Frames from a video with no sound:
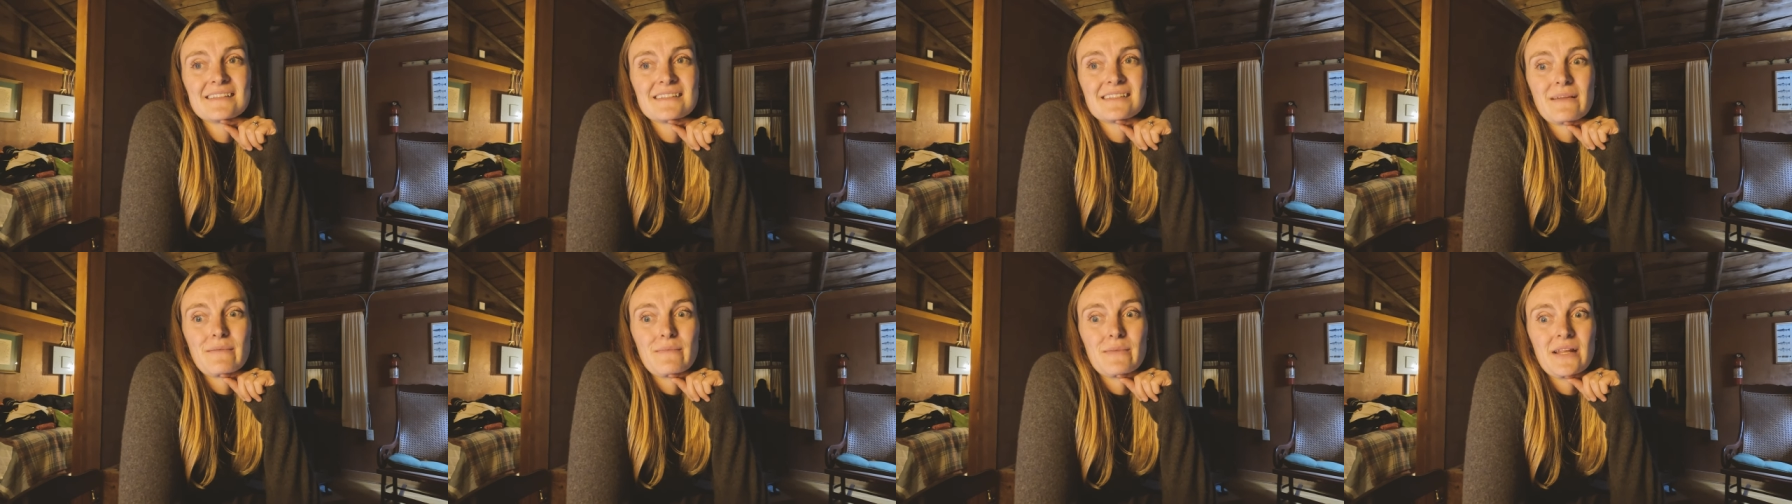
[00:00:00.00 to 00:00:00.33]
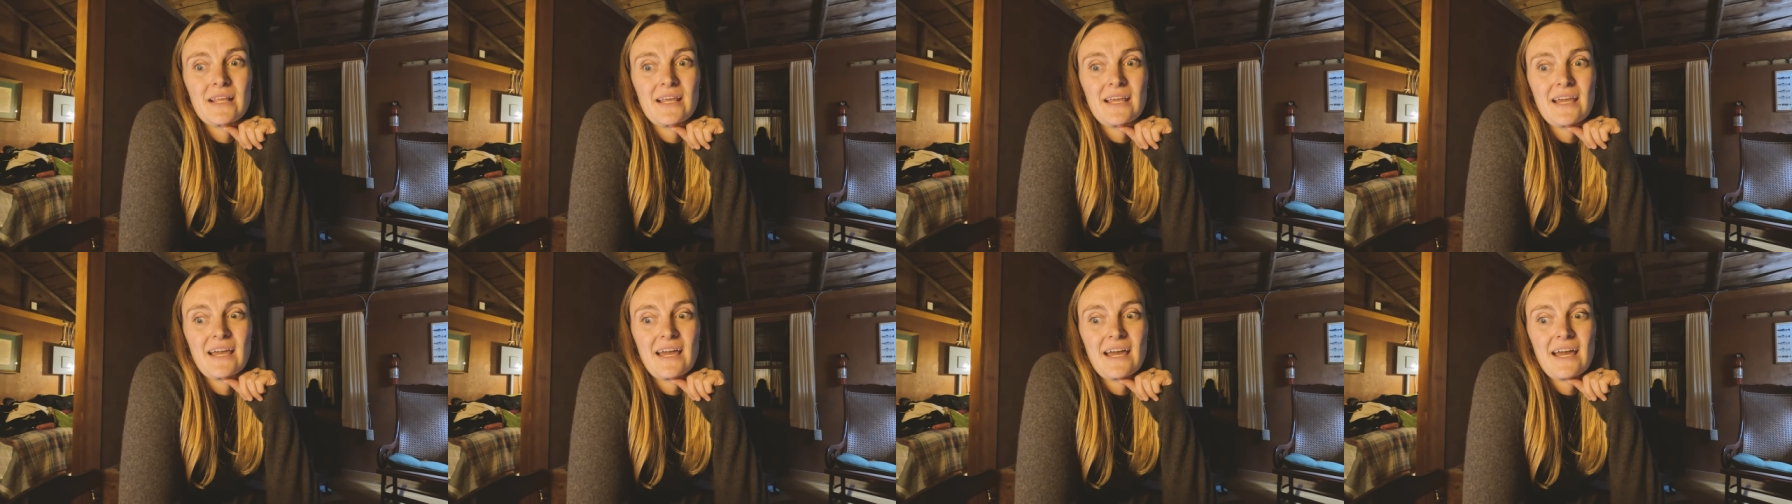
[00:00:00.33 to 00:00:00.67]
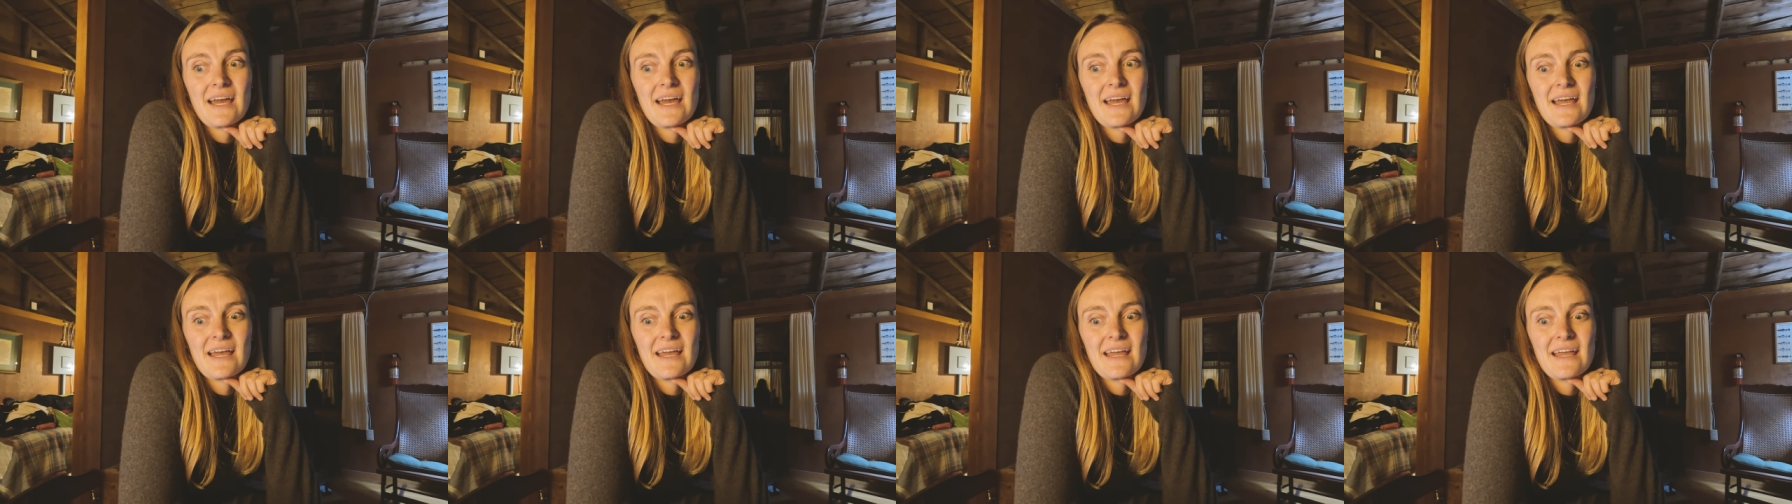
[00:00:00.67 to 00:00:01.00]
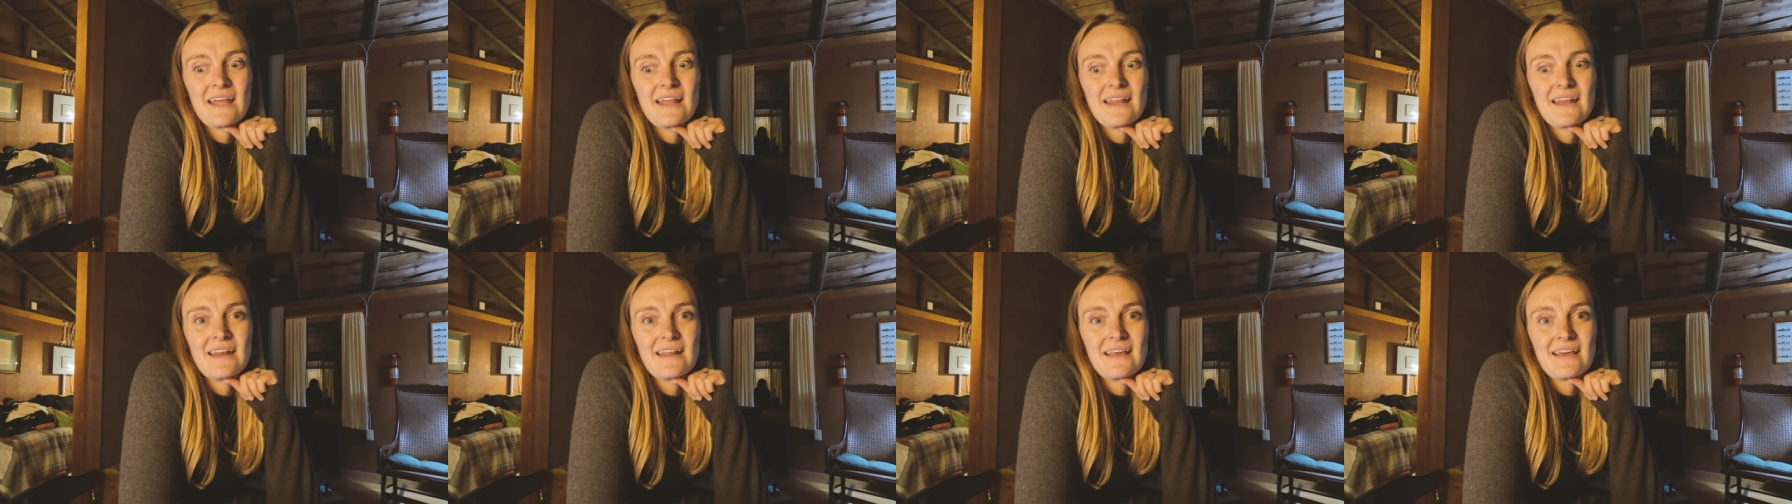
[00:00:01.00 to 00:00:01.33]
somebody
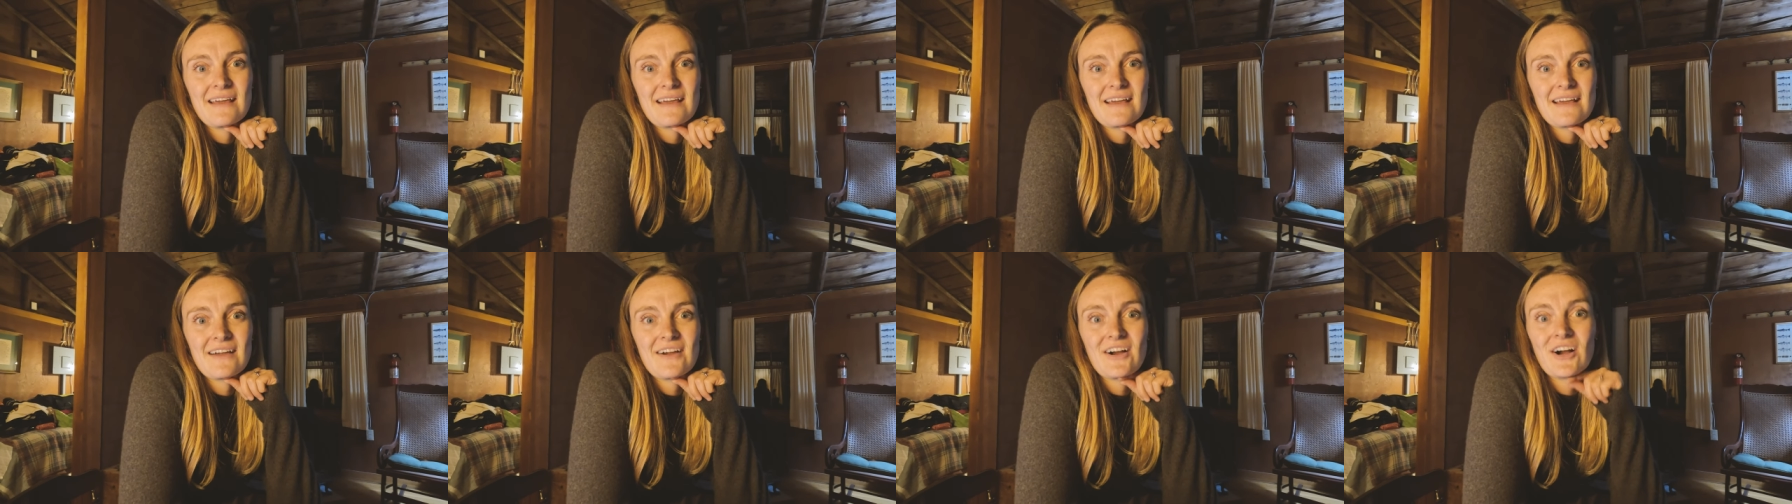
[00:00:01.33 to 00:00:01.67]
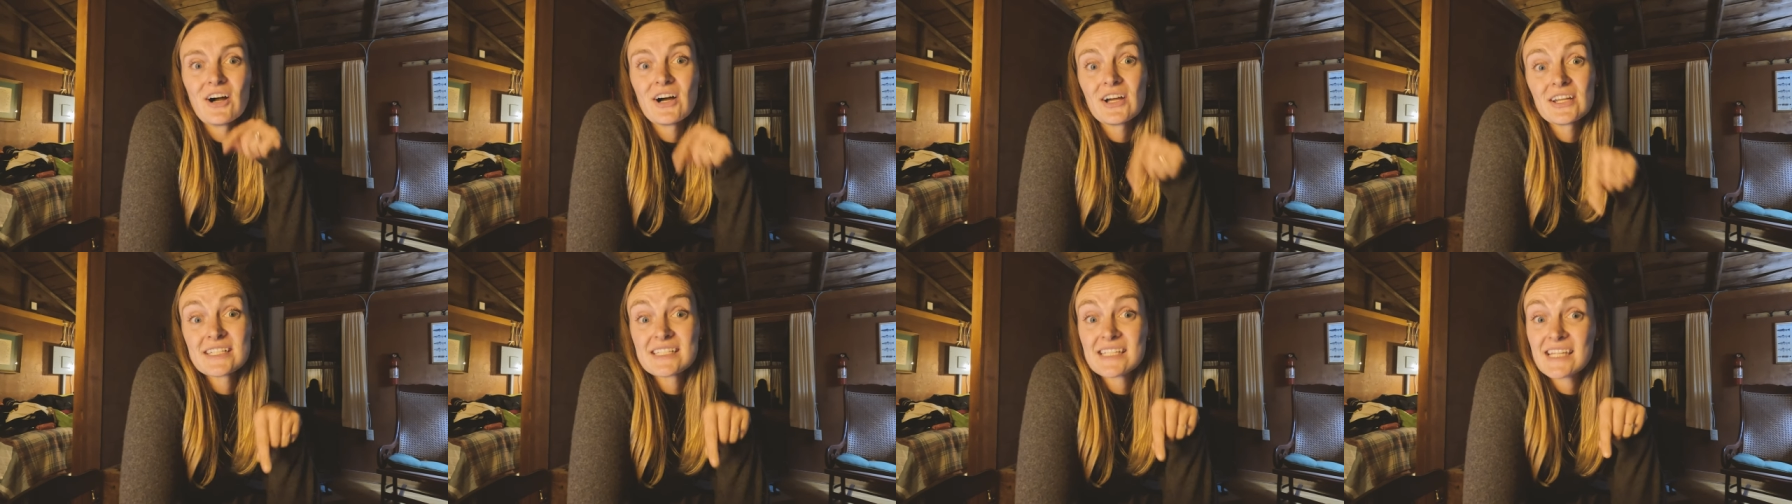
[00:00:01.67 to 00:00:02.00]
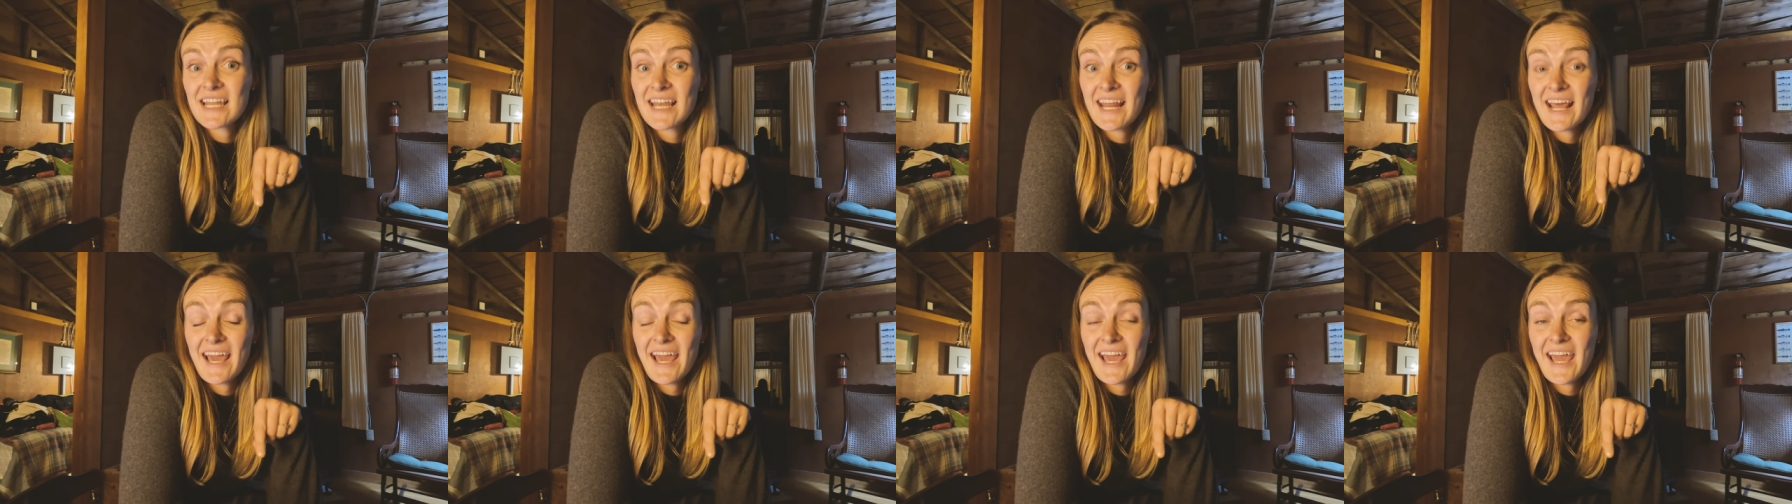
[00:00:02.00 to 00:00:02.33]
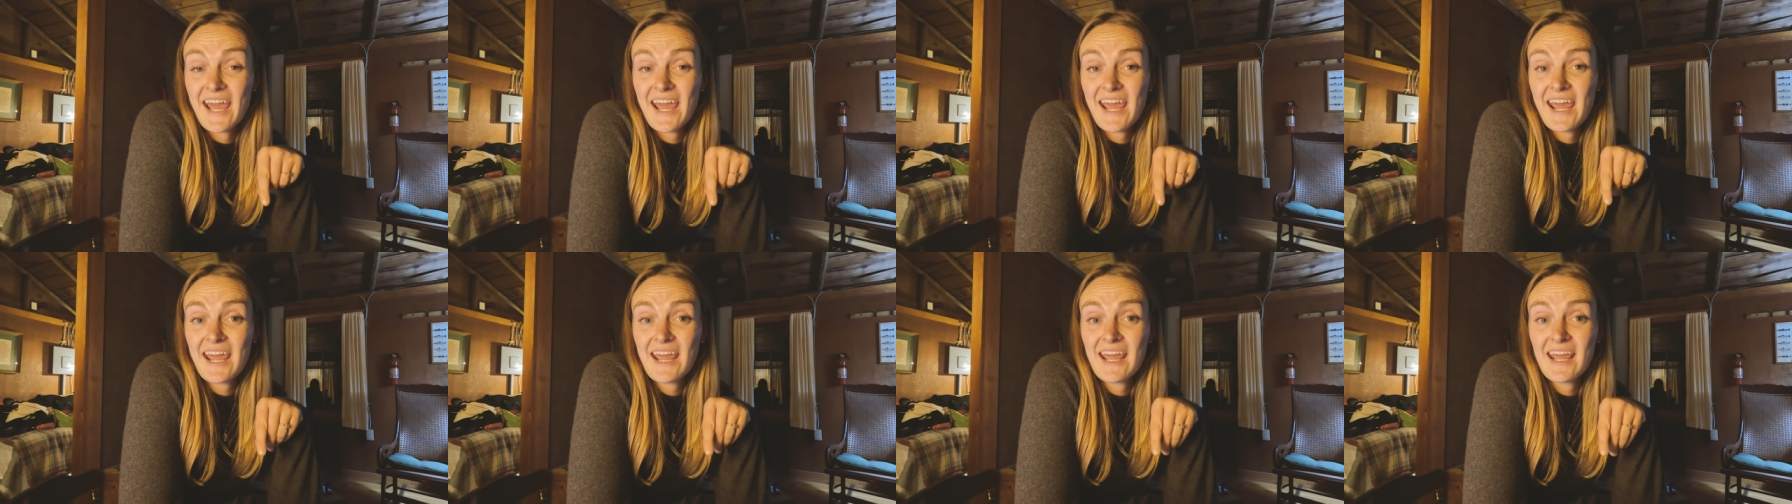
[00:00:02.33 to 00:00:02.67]
had caught
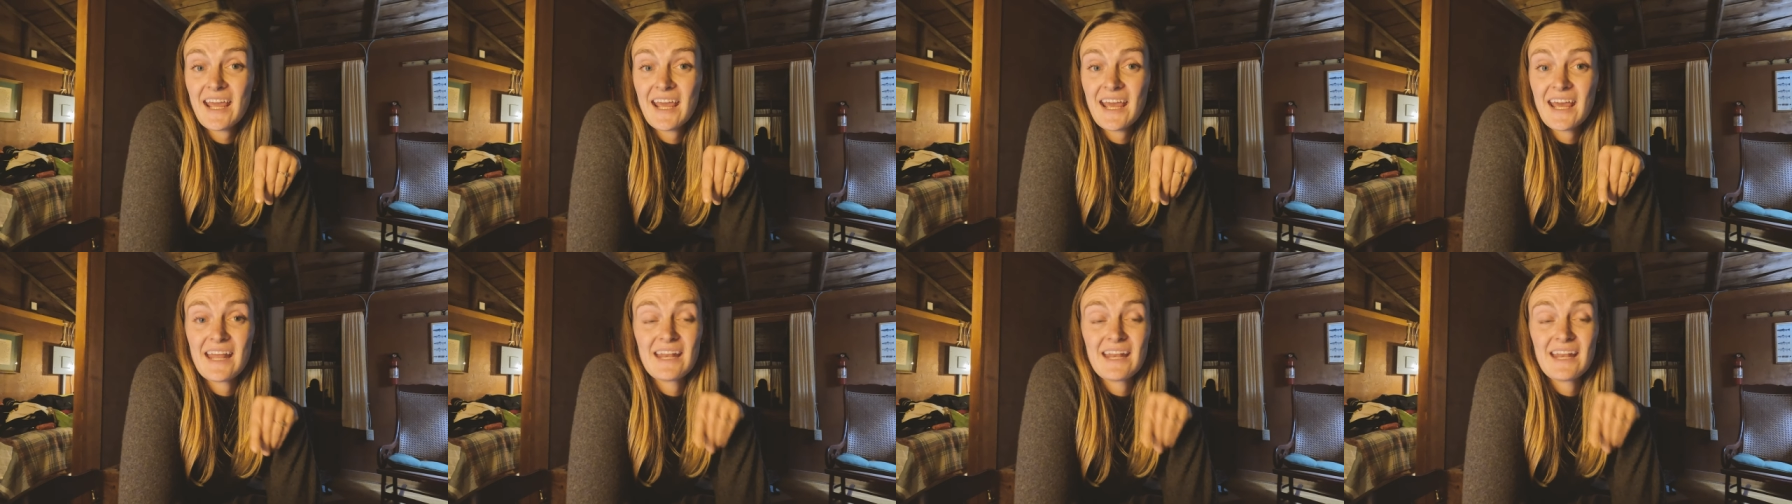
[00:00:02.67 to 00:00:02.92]
today,